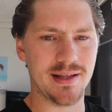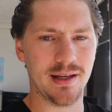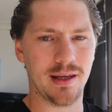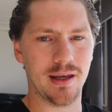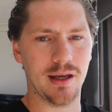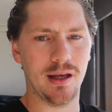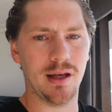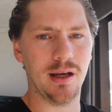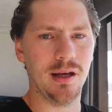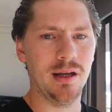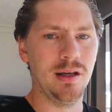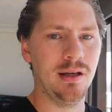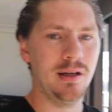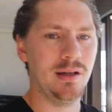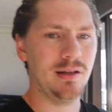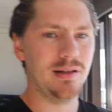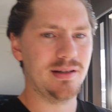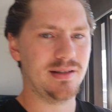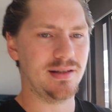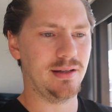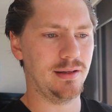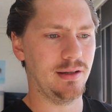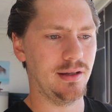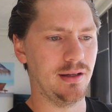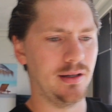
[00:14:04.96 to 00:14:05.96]
ticket
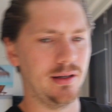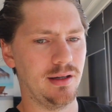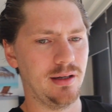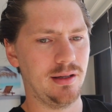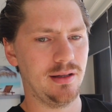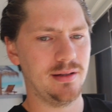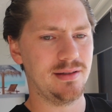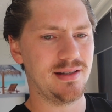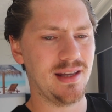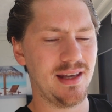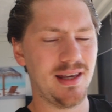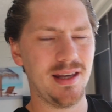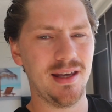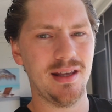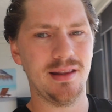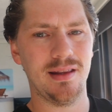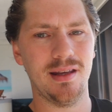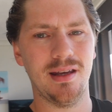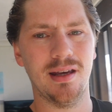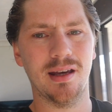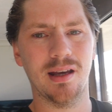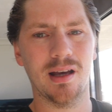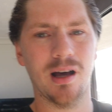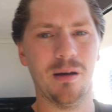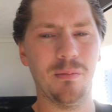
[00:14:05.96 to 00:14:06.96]
to hit
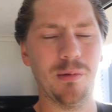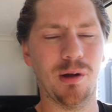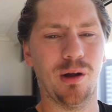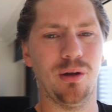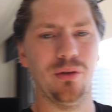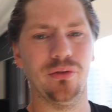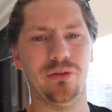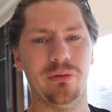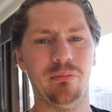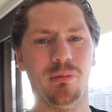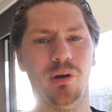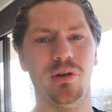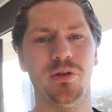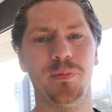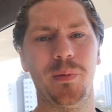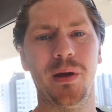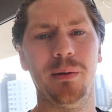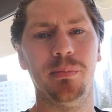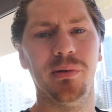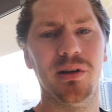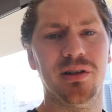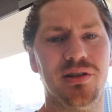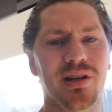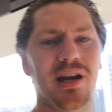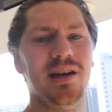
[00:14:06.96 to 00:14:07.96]
the income goals that most
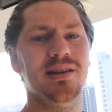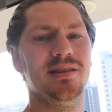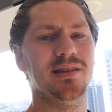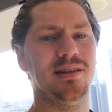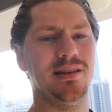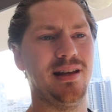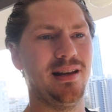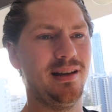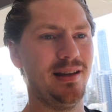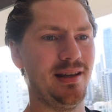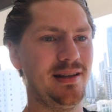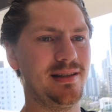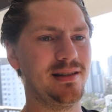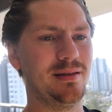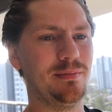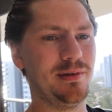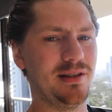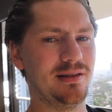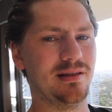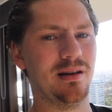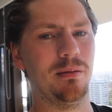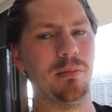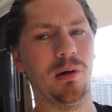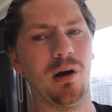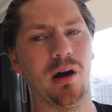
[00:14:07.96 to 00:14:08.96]
people are chasing. There needs to be
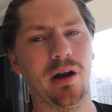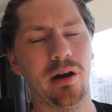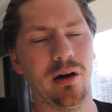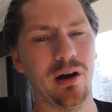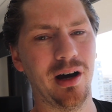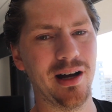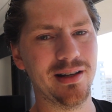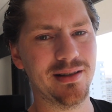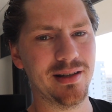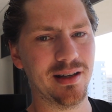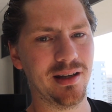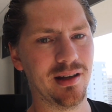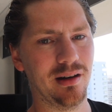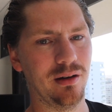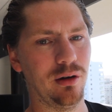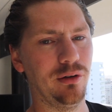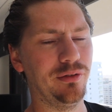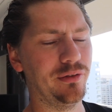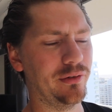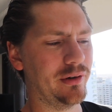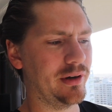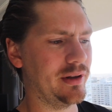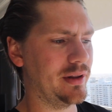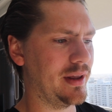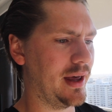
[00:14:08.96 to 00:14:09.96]
some kind of high ticket
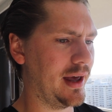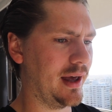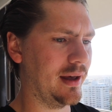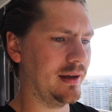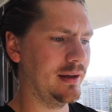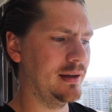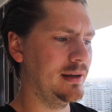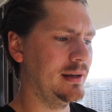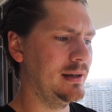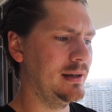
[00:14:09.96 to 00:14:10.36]
offer in there,